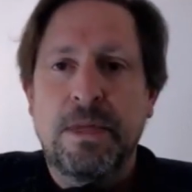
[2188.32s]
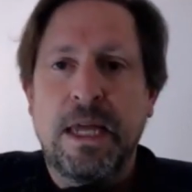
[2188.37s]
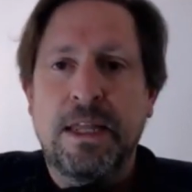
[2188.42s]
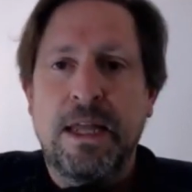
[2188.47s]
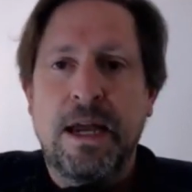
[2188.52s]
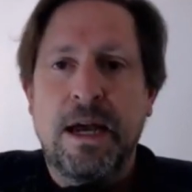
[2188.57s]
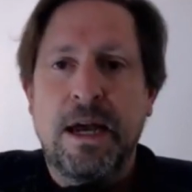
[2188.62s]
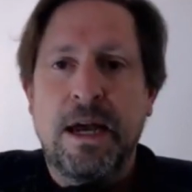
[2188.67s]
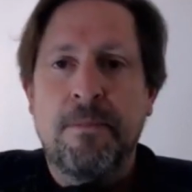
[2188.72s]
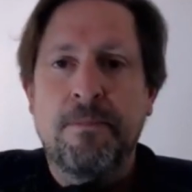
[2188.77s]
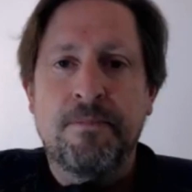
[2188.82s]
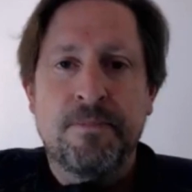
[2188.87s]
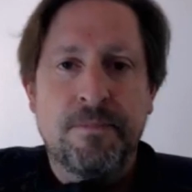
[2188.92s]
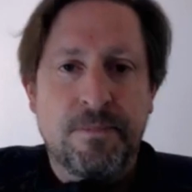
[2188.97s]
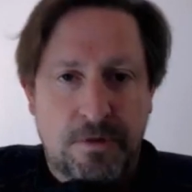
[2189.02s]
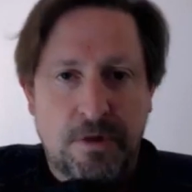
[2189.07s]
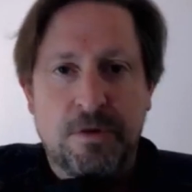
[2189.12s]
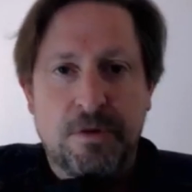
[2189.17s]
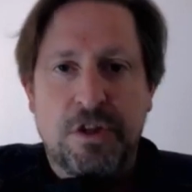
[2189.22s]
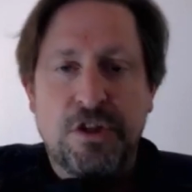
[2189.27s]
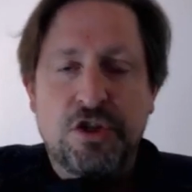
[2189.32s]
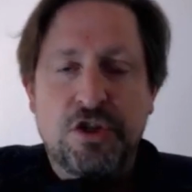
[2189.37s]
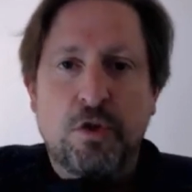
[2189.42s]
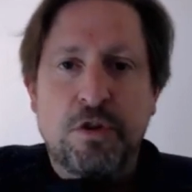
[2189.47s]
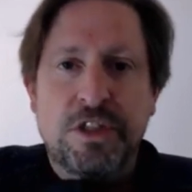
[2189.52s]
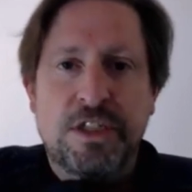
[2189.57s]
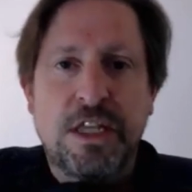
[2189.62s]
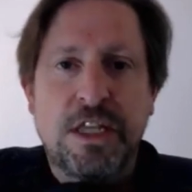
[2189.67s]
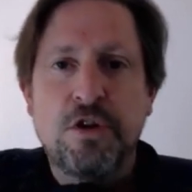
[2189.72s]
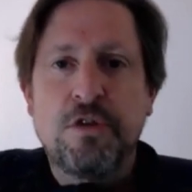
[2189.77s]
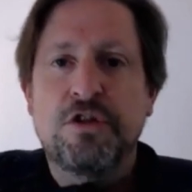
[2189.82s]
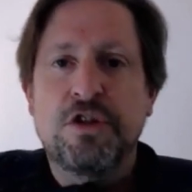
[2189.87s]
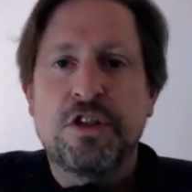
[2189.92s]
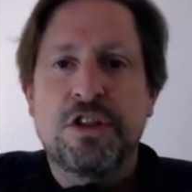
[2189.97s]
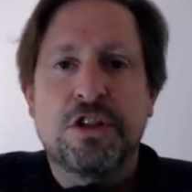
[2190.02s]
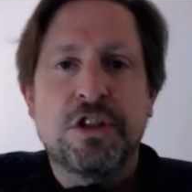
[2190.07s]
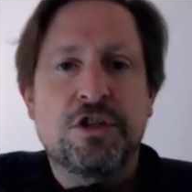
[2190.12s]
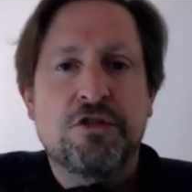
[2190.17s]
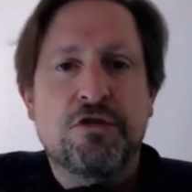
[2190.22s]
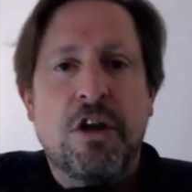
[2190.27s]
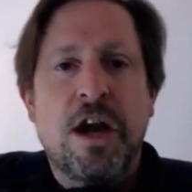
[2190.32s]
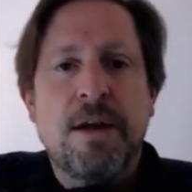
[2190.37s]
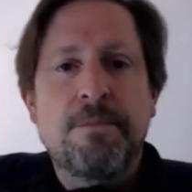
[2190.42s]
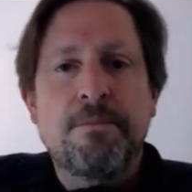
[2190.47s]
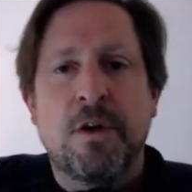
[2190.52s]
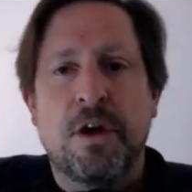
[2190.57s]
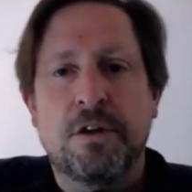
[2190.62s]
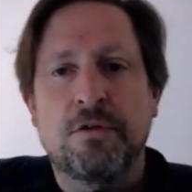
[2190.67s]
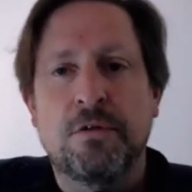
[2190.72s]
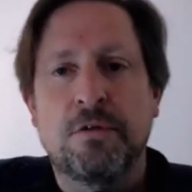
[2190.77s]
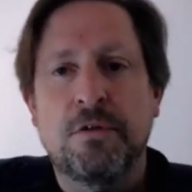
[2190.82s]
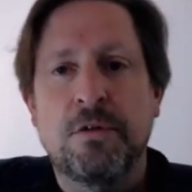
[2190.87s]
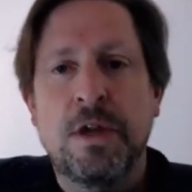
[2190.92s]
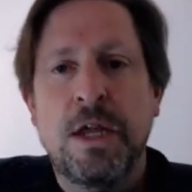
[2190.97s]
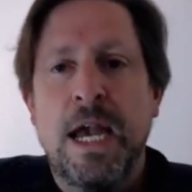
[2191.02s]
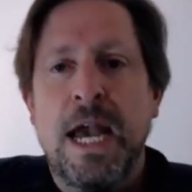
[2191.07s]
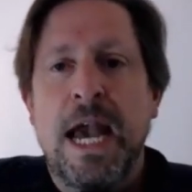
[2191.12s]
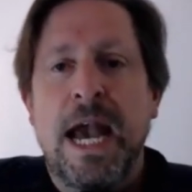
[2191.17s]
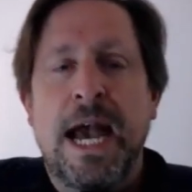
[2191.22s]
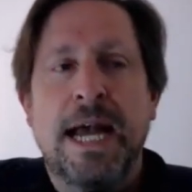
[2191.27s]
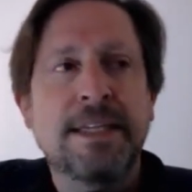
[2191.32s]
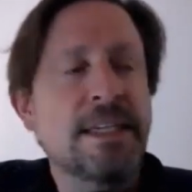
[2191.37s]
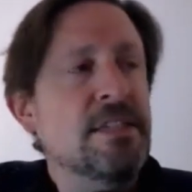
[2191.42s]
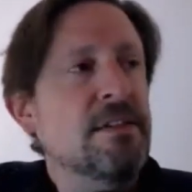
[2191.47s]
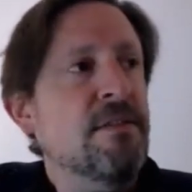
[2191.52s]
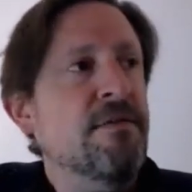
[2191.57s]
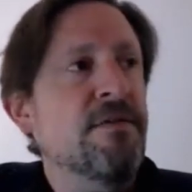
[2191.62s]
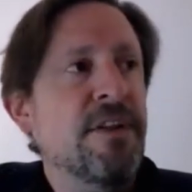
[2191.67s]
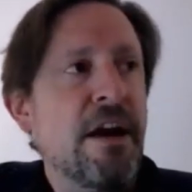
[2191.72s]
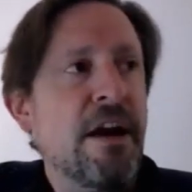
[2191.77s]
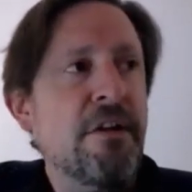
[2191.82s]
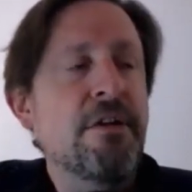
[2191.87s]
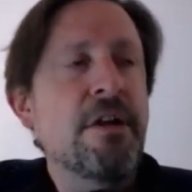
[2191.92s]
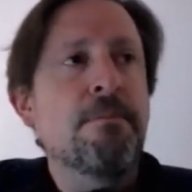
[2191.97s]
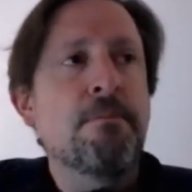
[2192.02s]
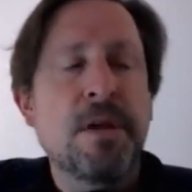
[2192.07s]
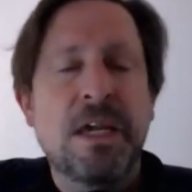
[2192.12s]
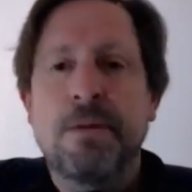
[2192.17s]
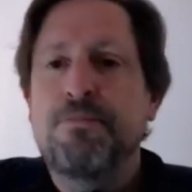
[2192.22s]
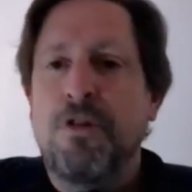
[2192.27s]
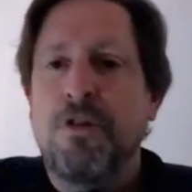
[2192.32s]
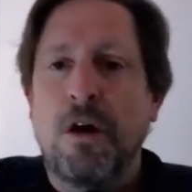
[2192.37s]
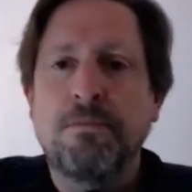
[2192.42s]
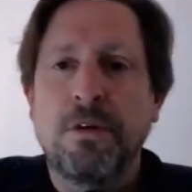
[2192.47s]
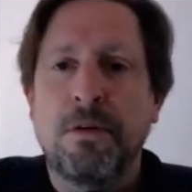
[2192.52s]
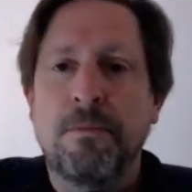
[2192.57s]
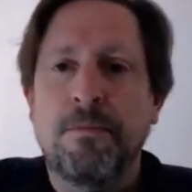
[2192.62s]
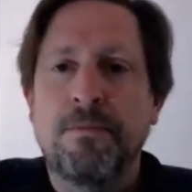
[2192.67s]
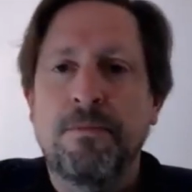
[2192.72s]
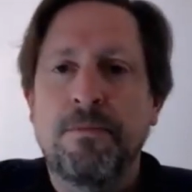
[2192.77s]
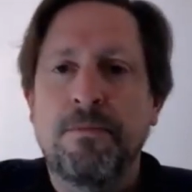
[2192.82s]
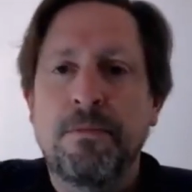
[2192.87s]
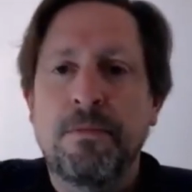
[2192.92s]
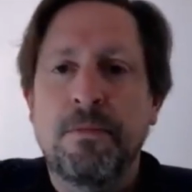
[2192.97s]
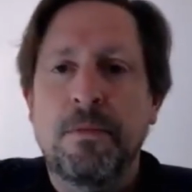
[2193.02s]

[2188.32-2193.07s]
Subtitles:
that the sorts that you just described, Michael. And it's a very big problem.